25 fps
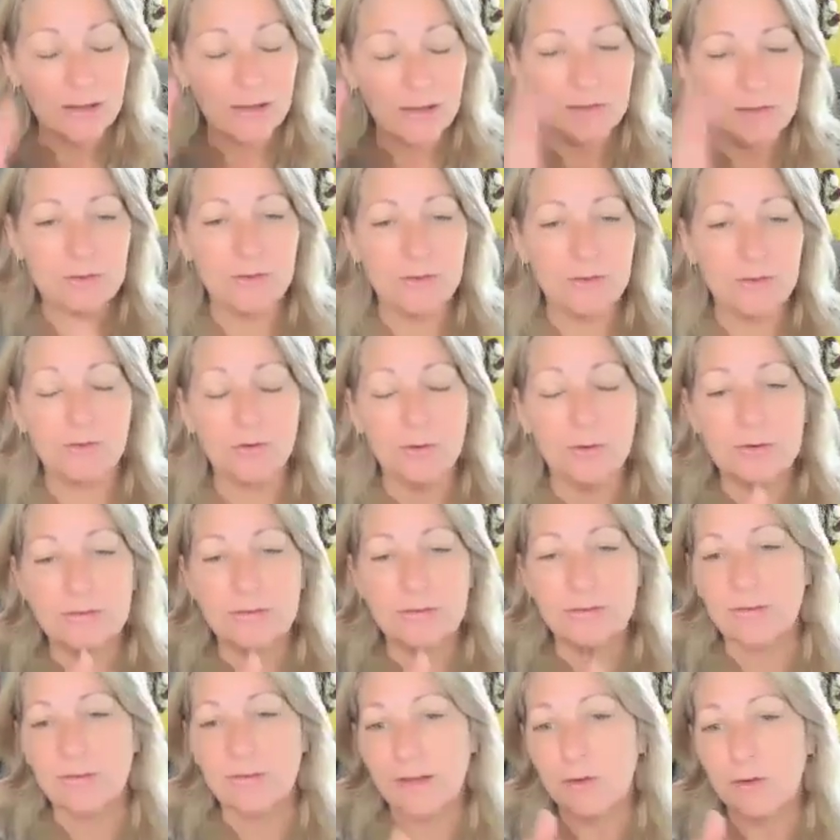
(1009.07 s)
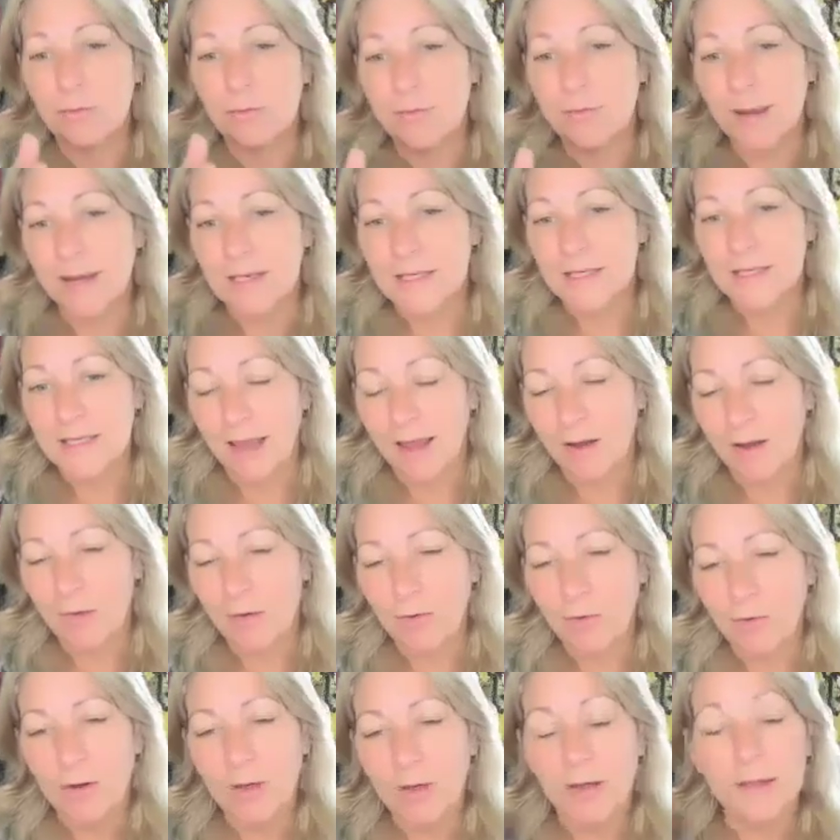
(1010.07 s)
It's the choices that you make
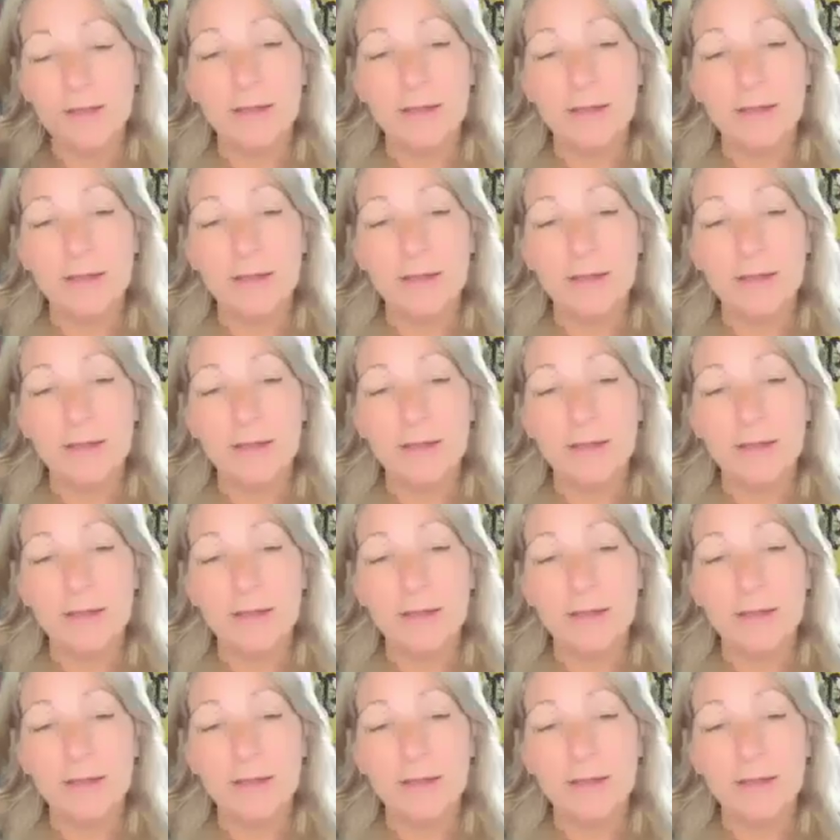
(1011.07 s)
now